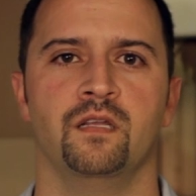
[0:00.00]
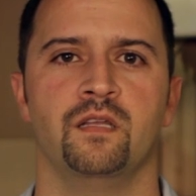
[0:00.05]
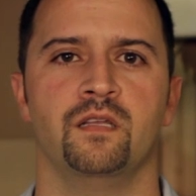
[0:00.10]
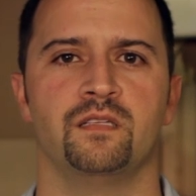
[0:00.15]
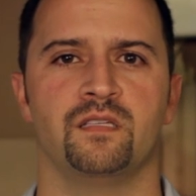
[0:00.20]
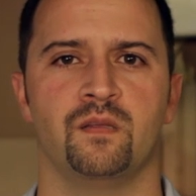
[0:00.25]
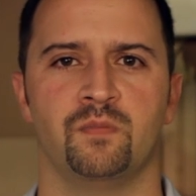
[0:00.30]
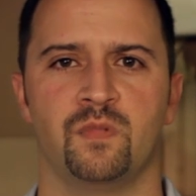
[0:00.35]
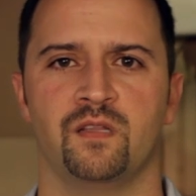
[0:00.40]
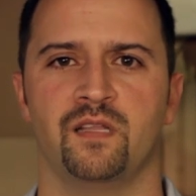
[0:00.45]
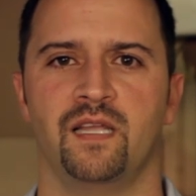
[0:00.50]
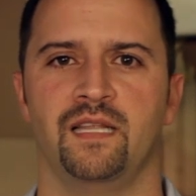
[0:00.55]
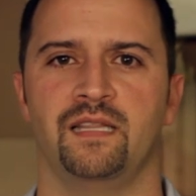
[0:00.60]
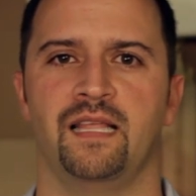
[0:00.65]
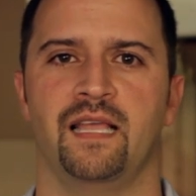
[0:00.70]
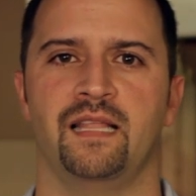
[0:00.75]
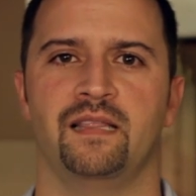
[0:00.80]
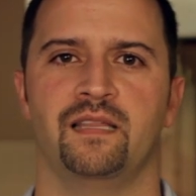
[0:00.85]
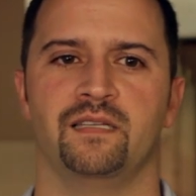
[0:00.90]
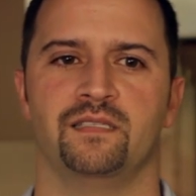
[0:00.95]
something like
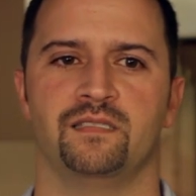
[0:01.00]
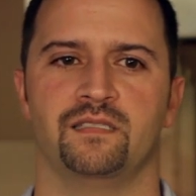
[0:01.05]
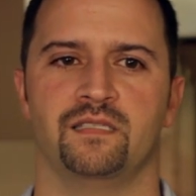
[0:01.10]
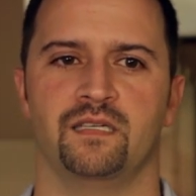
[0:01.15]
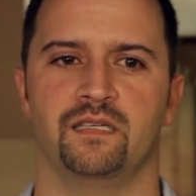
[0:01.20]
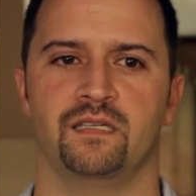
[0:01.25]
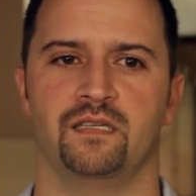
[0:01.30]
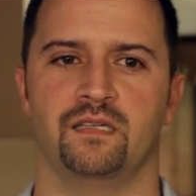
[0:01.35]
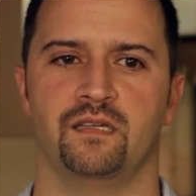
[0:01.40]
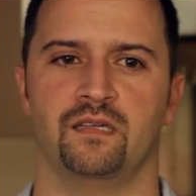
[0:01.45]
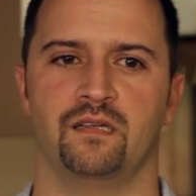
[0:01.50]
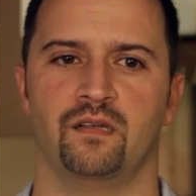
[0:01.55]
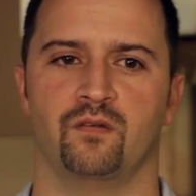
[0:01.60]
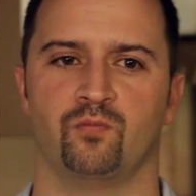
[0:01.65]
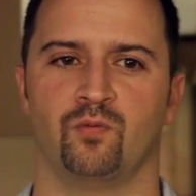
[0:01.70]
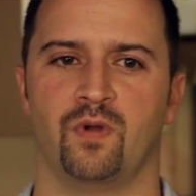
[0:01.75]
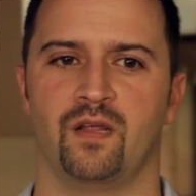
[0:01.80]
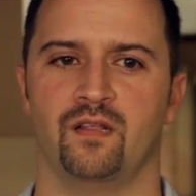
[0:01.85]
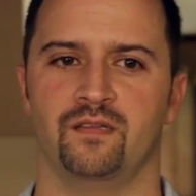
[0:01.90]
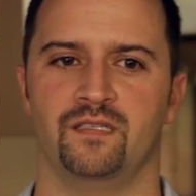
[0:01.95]
that that's a
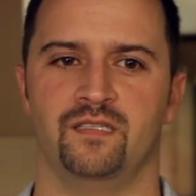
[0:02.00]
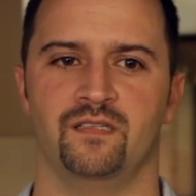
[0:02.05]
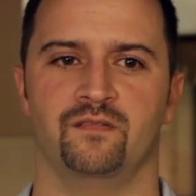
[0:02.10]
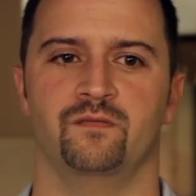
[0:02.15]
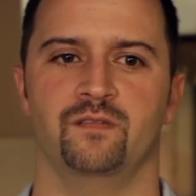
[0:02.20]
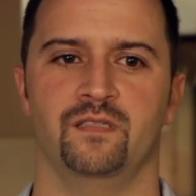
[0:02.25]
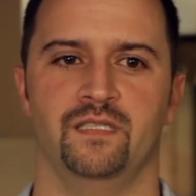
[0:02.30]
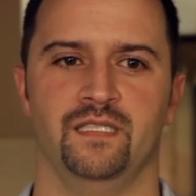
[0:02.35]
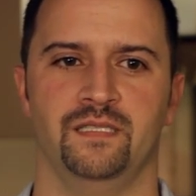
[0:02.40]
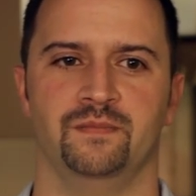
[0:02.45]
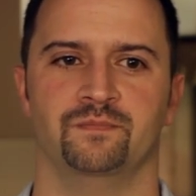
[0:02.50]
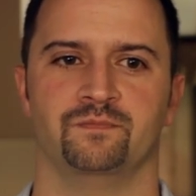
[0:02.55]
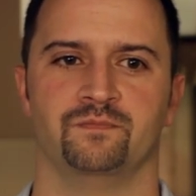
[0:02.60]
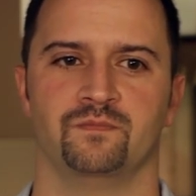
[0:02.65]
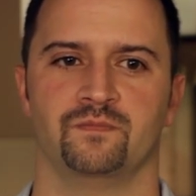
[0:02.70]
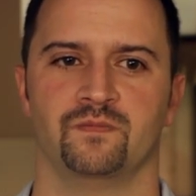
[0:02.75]
relatively